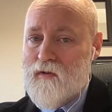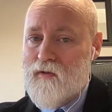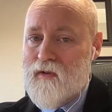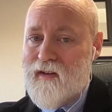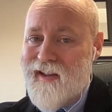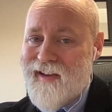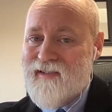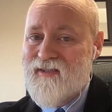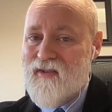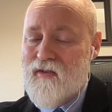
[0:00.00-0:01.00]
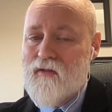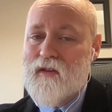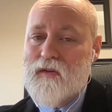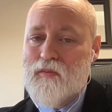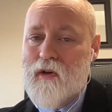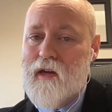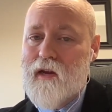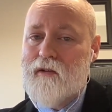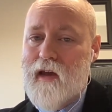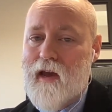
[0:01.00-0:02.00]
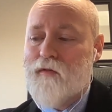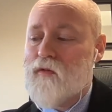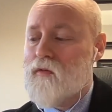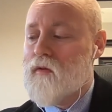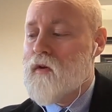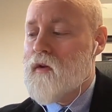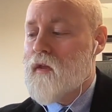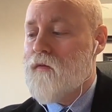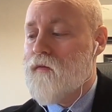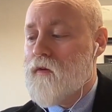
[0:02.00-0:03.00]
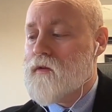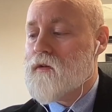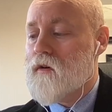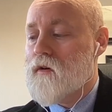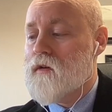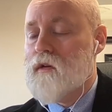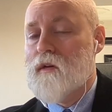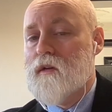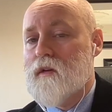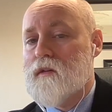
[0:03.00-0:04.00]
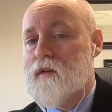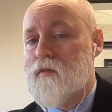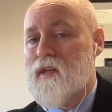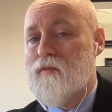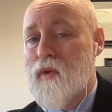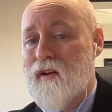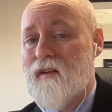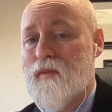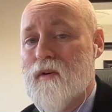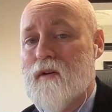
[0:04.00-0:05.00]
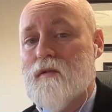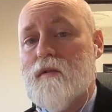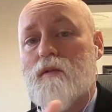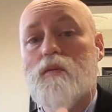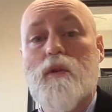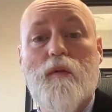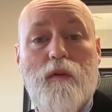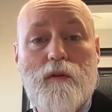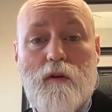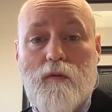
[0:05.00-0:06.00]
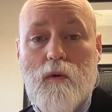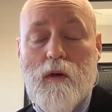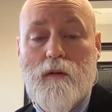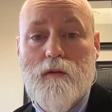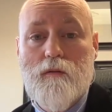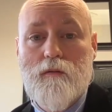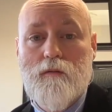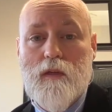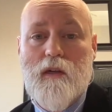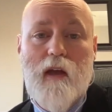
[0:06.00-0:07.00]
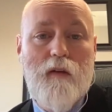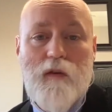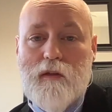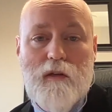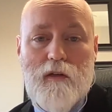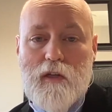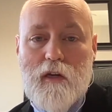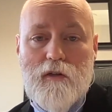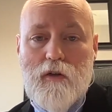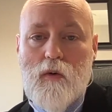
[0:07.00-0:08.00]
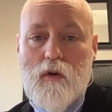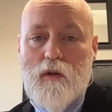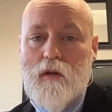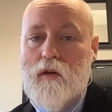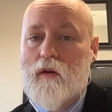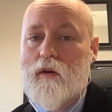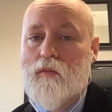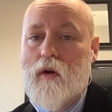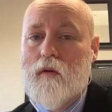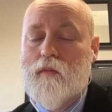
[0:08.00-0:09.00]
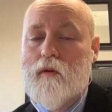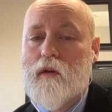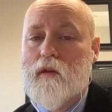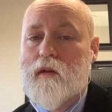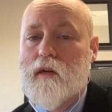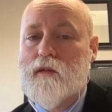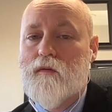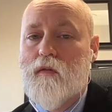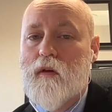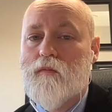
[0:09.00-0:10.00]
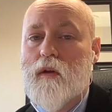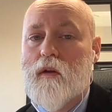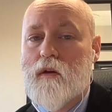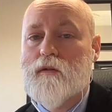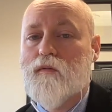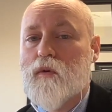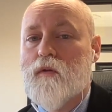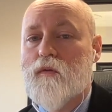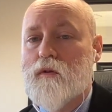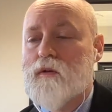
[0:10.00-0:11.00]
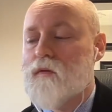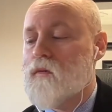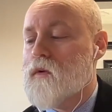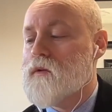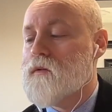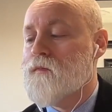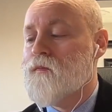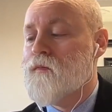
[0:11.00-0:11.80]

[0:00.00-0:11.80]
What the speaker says: so the next card that's played out after that first card is going to be dependent upon what the first card was. It's going to change the probability of the next event because of what the first event was.